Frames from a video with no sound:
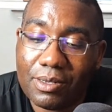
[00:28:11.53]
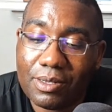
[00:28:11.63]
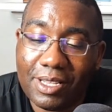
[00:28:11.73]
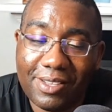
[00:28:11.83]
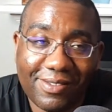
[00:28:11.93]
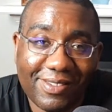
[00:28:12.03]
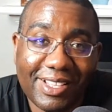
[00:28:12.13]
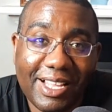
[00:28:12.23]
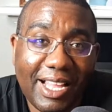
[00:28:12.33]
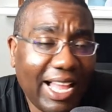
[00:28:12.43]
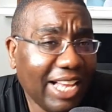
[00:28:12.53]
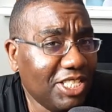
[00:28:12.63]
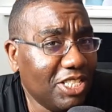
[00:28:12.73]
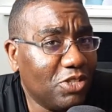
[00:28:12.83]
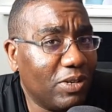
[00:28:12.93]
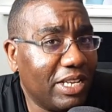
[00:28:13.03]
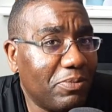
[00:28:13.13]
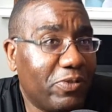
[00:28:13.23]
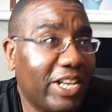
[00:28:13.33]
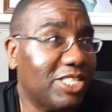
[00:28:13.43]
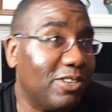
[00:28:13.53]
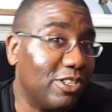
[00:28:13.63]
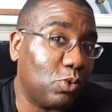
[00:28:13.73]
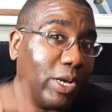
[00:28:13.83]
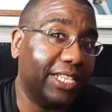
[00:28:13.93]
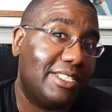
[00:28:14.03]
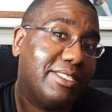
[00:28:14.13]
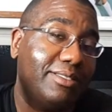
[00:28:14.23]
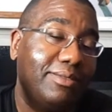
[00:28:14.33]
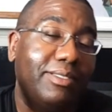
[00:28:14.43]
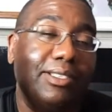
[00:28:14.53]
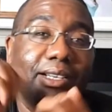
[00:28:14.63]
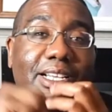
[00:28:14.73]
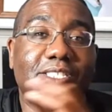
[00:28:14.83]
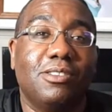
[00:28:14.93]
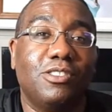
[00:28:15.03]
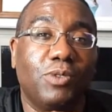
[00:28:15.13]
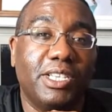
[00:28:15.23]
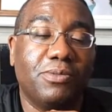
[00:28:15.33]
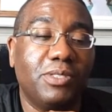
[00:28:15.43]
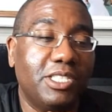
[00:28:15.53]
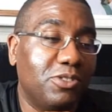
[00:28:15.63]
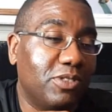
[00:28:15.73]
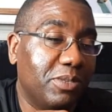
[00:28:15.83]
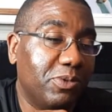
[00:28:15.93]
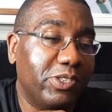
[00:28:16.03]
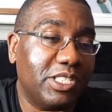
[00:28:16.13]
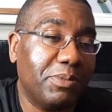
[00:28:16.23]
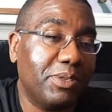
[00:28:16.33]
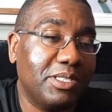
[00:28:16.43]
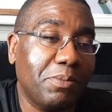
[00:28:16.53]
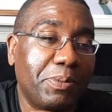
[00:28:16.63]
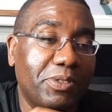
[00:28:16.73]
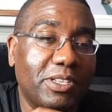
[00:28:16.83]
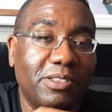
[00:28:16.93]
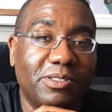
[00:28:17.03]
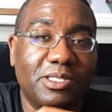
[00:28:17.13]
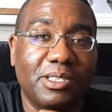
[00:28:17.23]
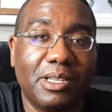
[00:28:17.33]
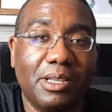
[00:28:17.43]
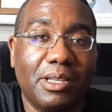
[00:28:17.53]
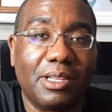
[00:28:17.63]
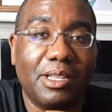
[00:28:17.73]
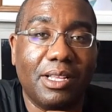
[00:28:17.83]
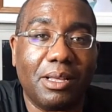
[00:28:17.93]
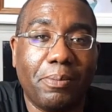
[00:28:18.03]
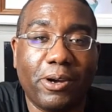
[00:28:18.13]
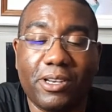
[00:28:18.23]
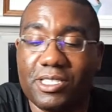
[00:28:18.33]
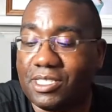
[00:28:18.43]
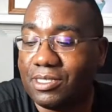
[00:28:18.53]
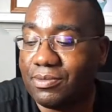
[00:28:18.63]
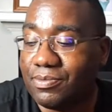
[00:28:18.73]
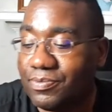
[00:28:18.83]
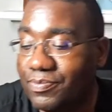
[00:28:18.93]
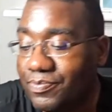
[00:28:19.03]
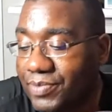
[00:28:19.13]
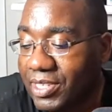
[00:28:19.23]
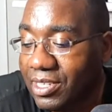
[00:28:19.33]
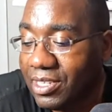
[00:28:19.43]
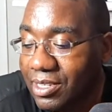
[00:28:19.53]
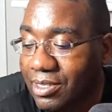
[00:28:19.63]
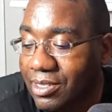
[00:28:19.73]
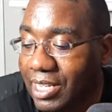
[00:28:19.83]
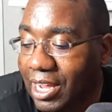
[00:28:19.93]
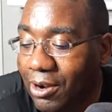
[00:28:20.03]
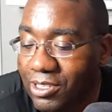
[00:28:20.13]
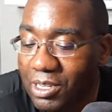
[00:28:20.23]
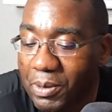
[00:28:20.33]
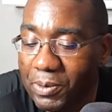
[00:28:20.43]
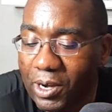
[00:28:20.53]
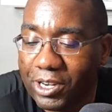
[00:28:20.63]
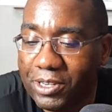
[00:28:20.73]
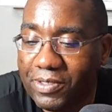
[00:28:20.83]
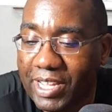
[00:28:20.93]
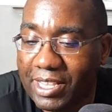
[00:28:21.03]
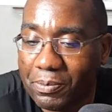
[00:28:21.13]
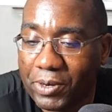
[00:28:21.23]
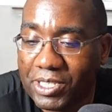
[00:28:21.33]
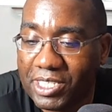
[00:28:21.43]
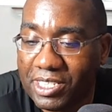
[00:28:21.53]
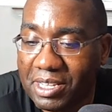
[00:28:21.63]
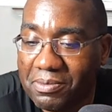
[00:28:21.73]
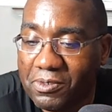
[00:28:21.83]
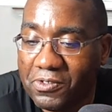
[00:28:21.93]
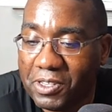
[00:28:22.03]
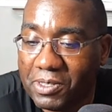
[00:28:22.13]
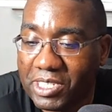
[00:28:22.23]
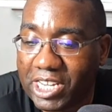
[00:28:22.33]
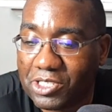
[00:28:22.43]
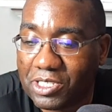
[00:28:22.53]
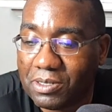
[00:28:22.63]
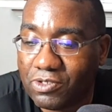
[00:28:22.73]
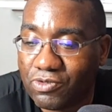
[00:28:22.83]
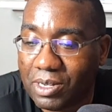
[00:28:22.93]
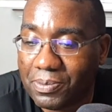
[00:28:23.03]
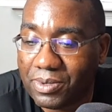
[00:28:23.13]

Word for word: I actually enjoyed that movie. I saw it twice. I saw it twice. I really enjoyed the movie. Some some people thought it was uh, partisan. I heard some people argue that the president in that movie was actually Trump.